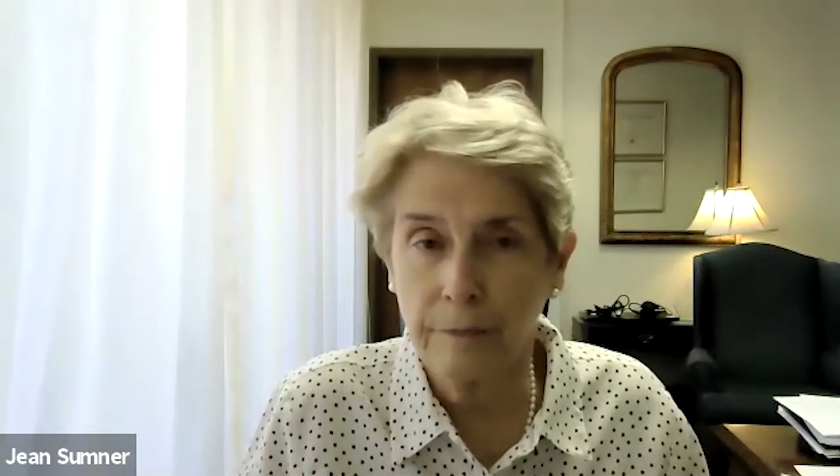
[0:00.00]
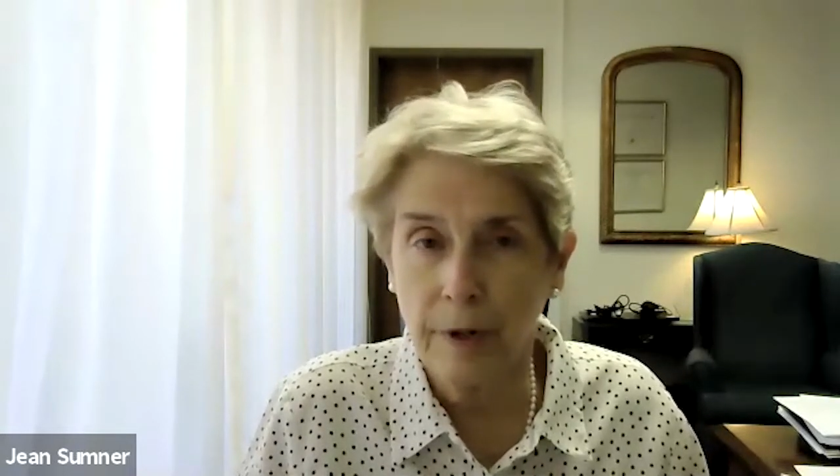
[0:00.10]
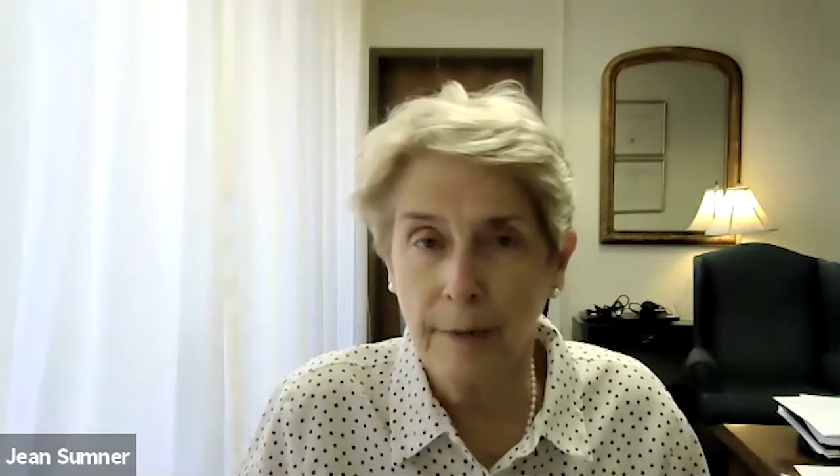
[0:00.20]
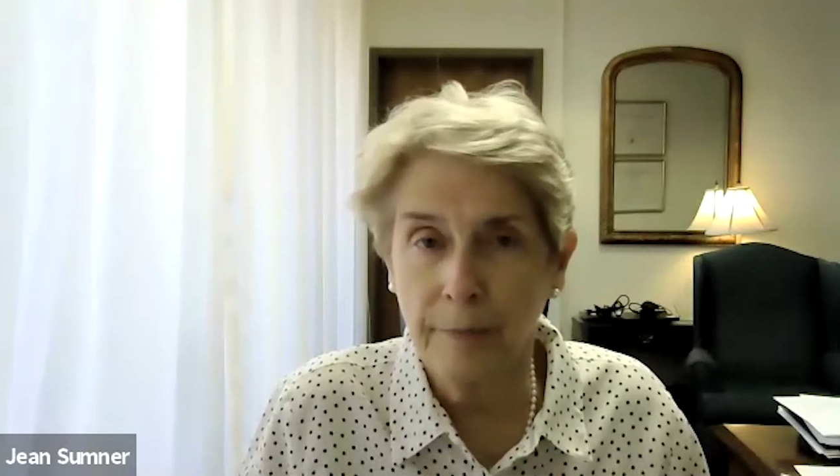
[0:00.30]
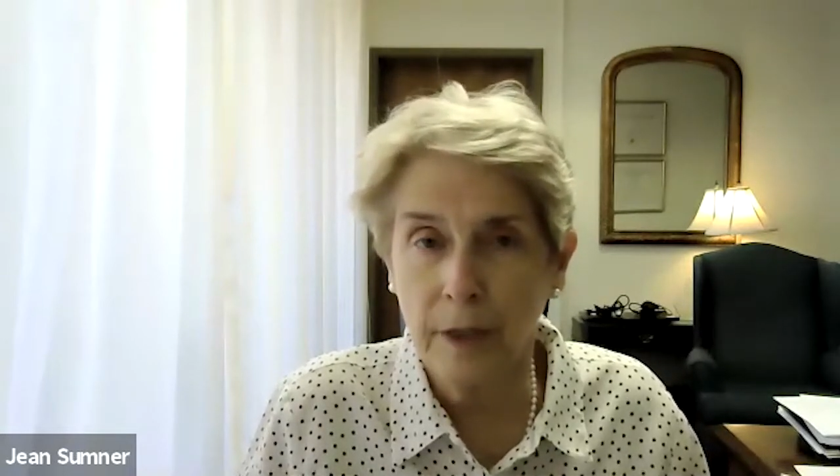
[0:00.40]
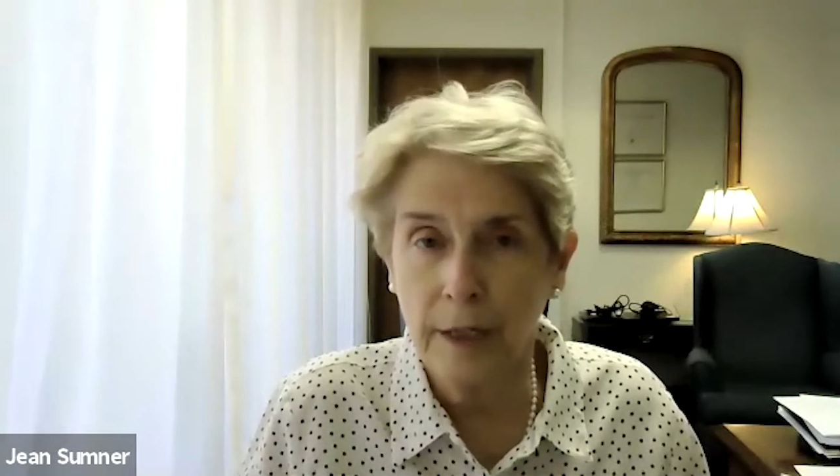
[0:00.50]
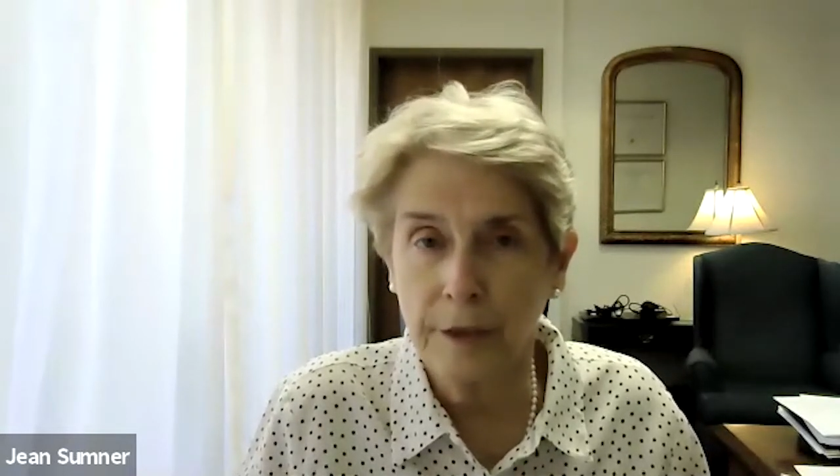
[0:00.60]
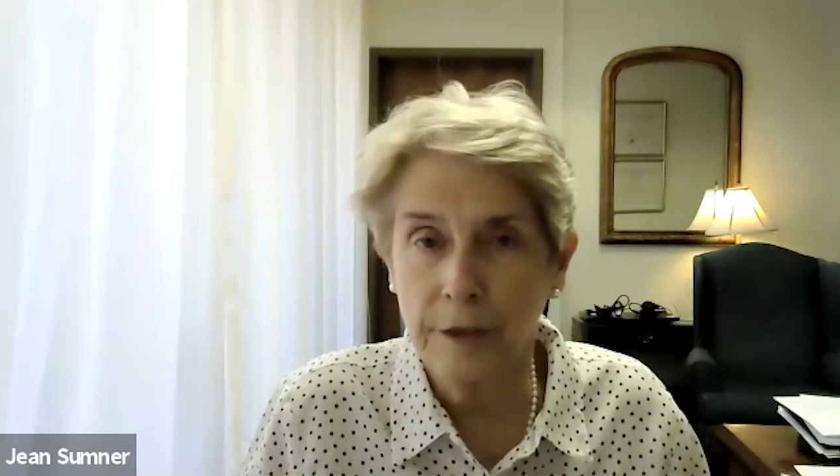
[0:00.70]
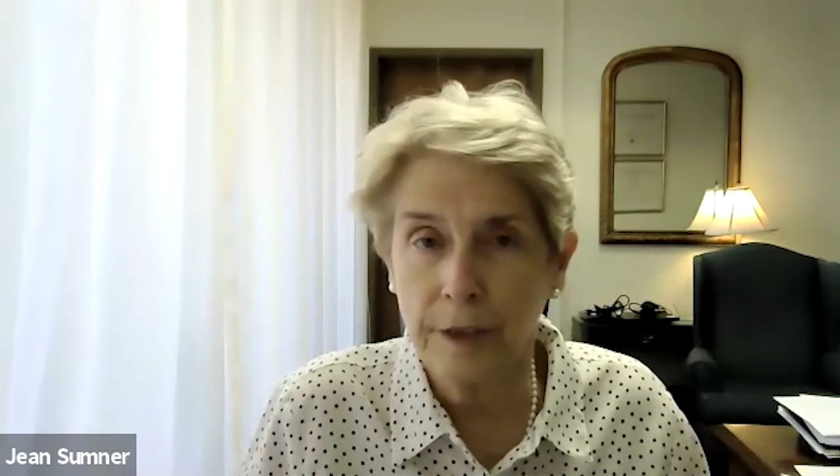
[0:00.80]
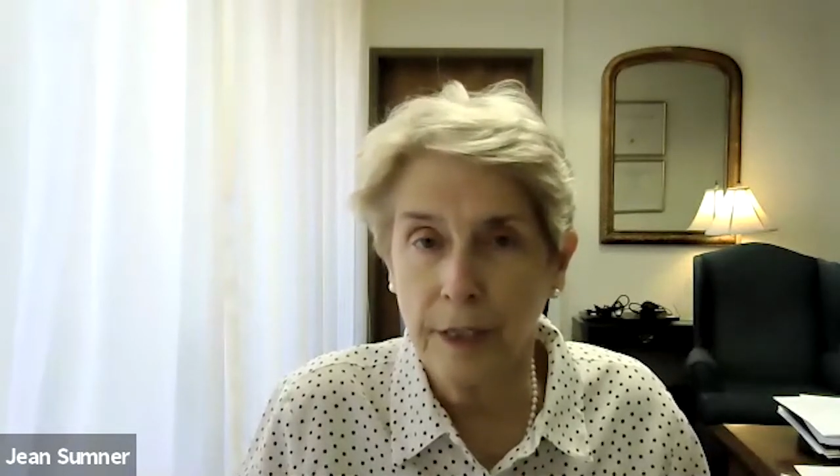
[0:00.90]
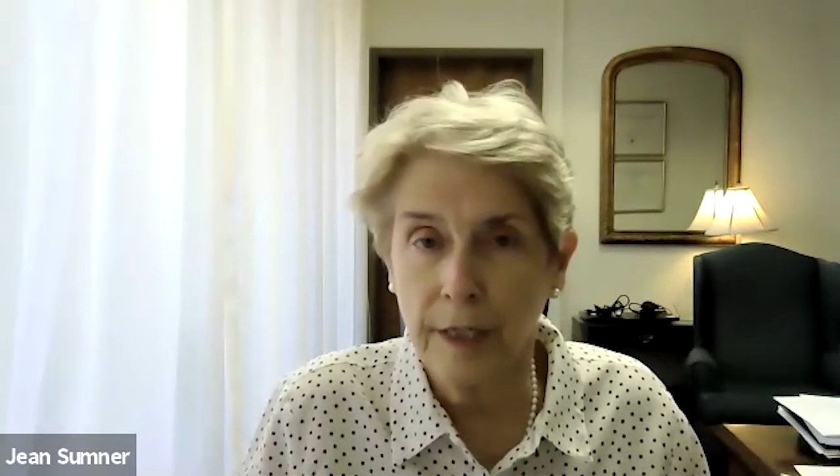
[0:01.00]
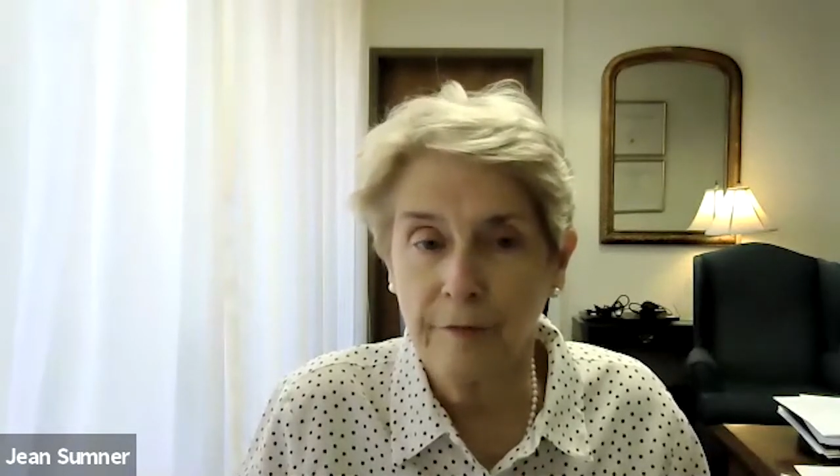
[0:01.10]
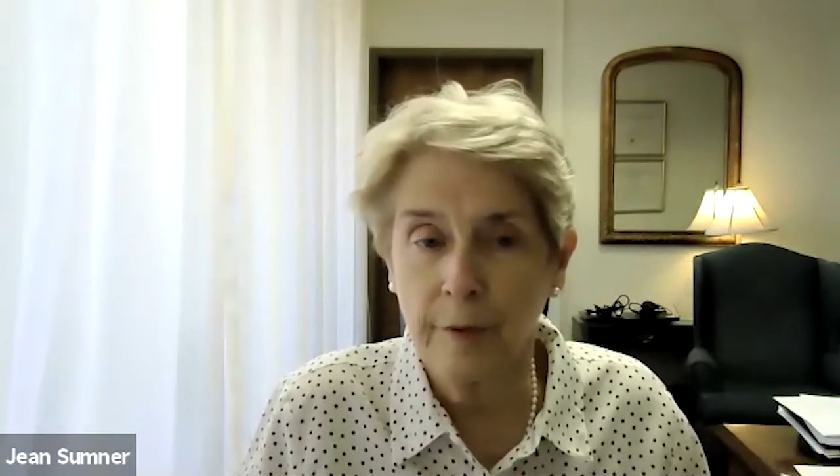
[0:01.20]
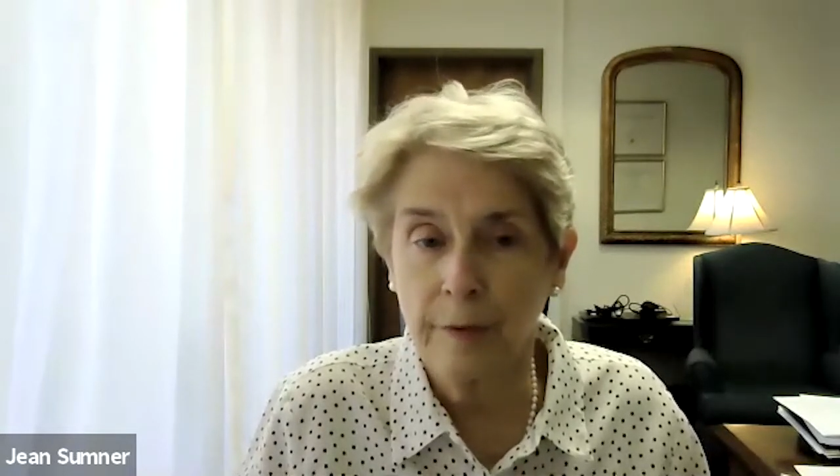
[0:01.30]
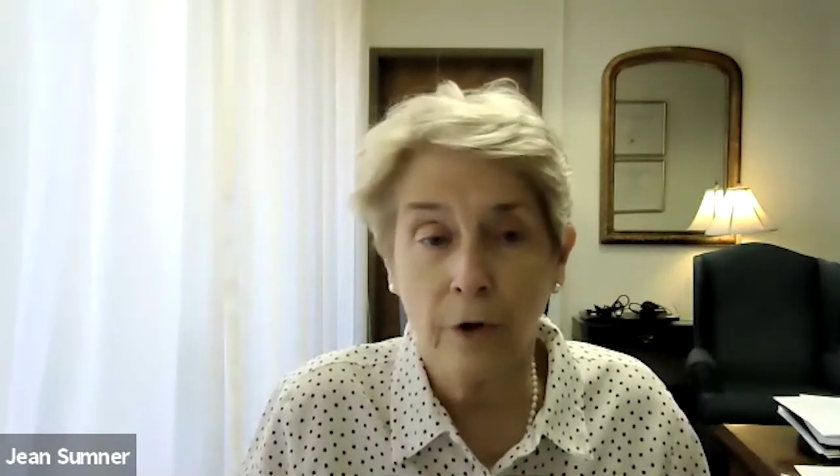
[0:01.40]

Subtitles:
populations that have been